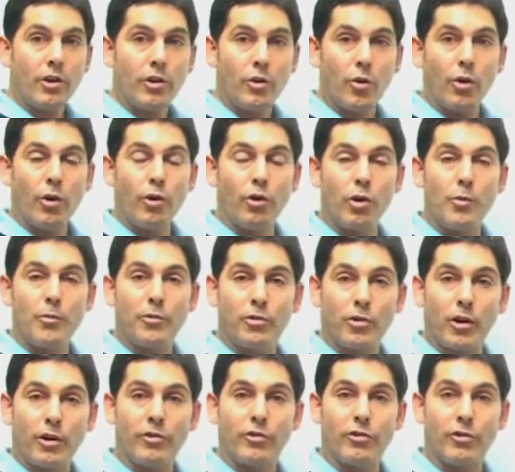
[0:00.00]
your group
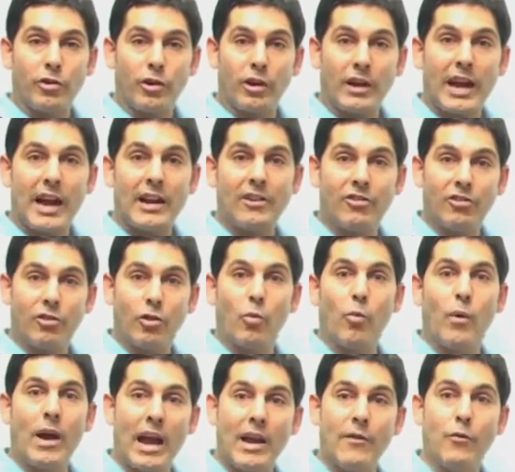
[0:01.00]
starts to catch the
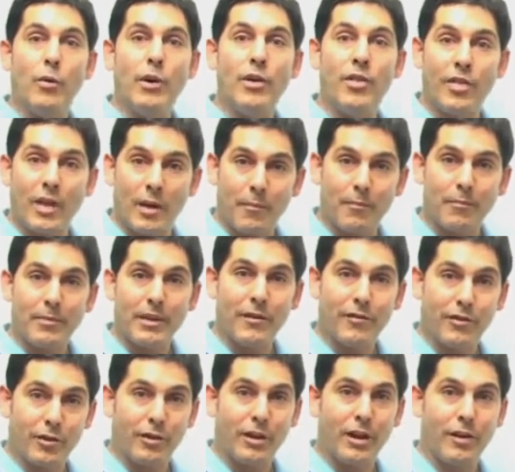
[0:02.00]
wave with them,
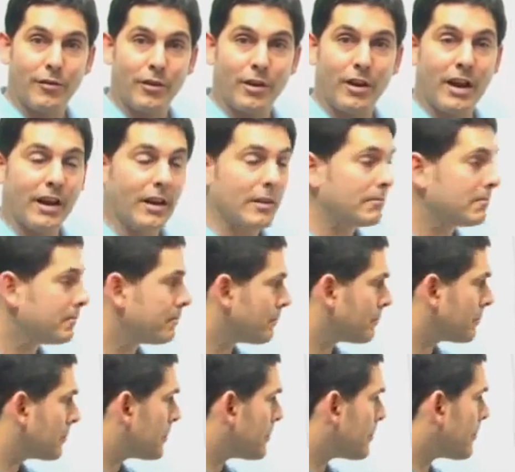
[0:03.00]
if you like.
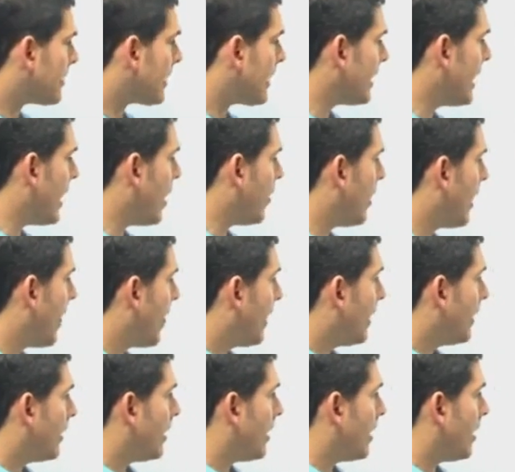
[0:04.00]
Now,
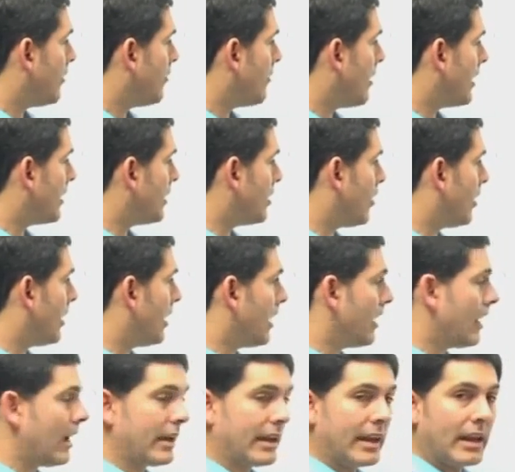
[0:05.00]

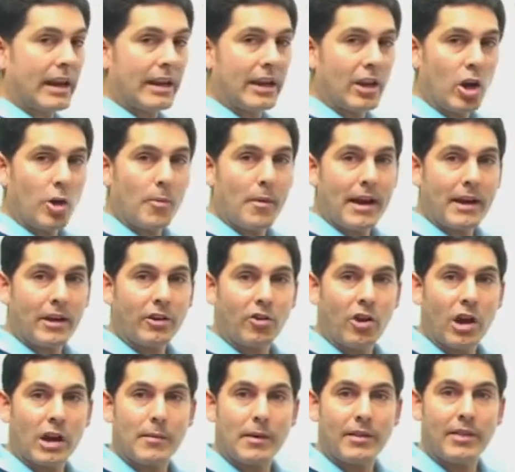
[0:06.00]
again, I can go back and
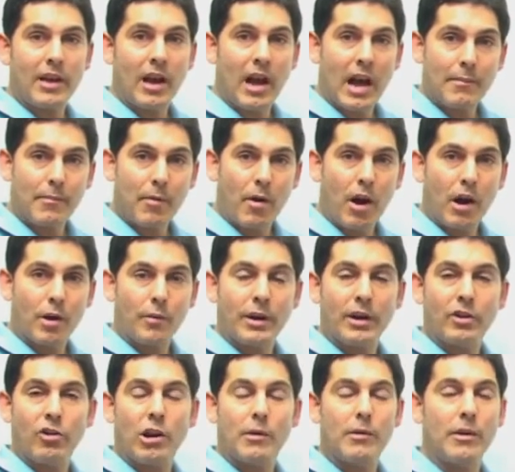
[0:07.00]
talk about the iPod, or we
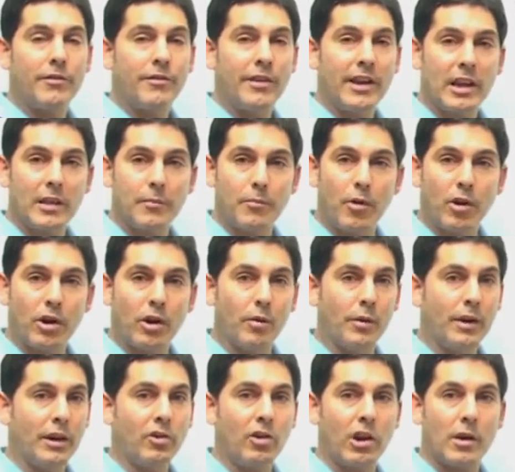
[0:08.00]
could talk about Facebook,
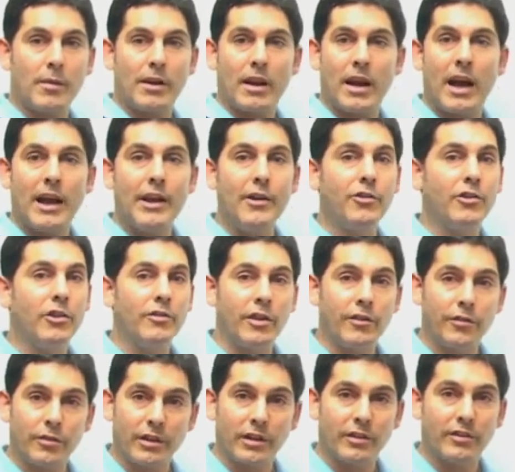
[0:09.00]
or we could talk about hundreds of
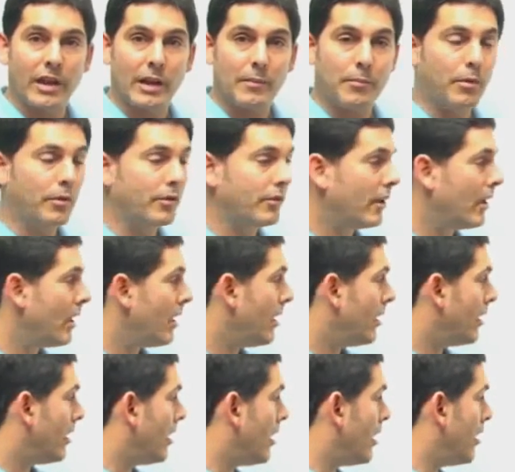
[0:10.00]
different examples.
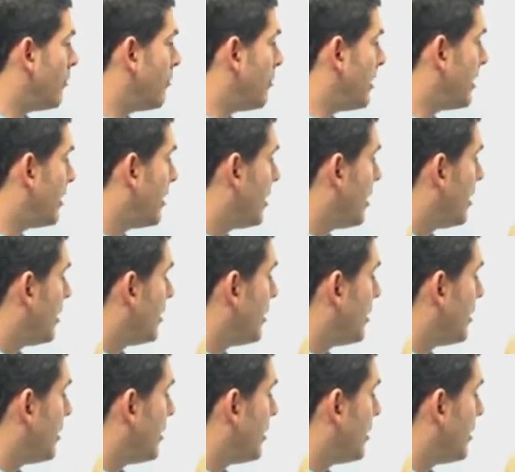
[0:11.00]
But